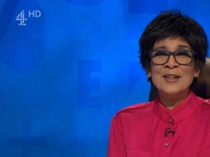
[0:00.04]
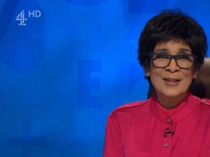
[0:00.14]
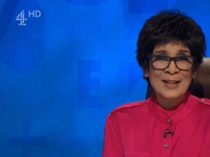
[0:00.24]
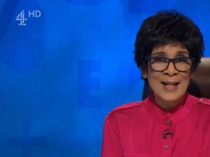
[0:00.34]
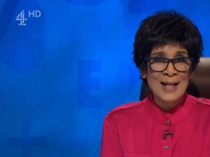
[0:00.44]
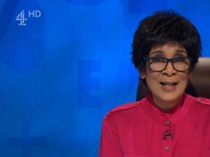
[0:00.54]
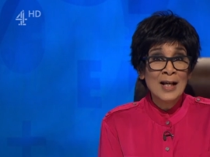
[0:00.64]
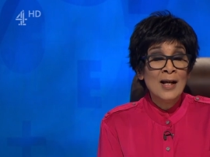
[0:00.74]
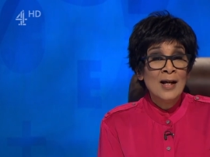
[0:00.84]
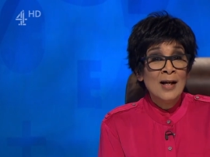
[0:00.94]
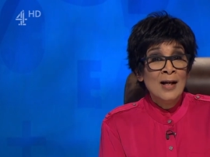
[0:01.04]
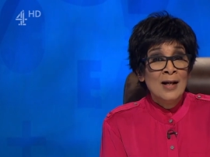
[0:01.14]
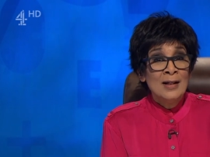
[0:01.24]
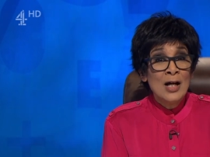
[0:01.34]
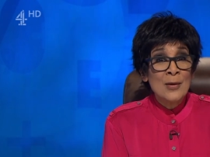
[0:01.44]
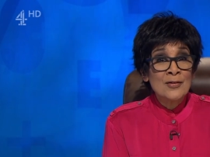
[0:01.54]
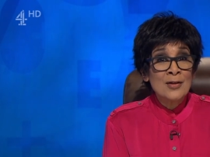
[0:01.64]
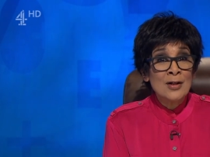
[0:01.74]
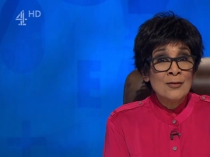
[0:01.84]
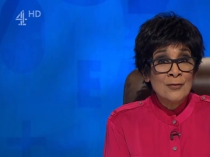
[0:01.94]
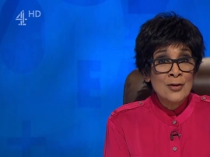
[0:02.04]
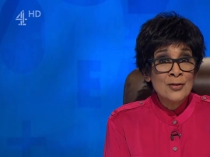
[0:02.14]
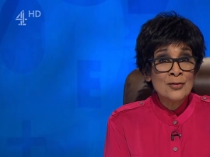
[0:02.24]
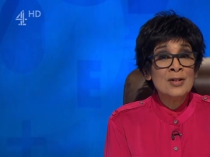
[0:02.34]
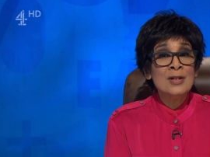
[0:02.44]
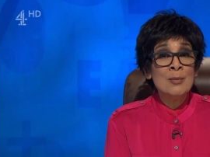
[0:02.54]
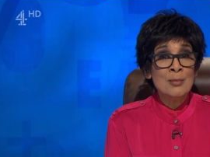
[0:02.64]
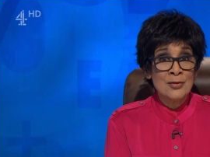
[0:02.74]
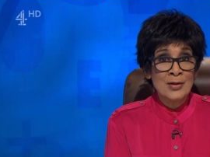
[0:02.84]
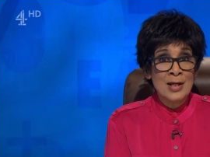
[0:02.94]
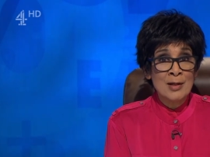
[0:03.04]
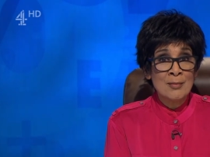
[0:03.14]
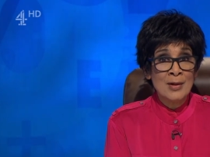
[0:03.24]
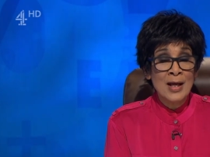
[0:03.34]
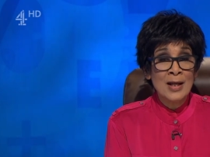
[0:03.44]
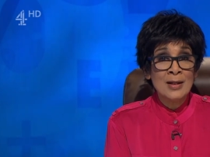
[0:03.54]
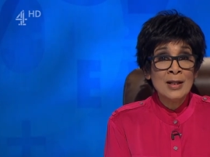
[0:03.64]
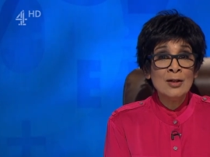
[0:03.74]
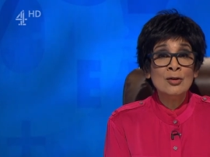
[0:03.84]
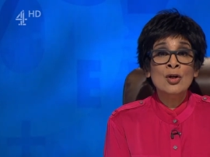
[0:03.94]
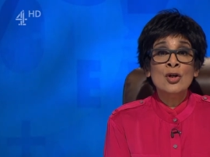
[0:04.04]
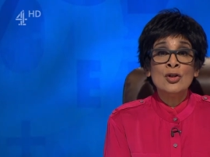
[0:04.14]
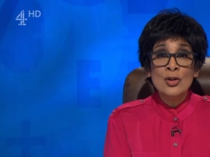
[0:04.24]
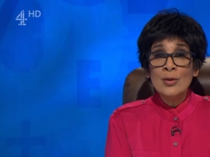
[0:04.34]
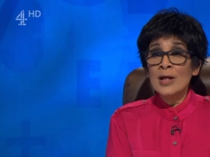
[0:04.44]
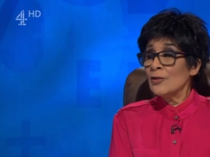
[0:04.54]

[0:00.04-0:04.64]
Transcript: OK. now it's our first numbers game. And Neil, you get to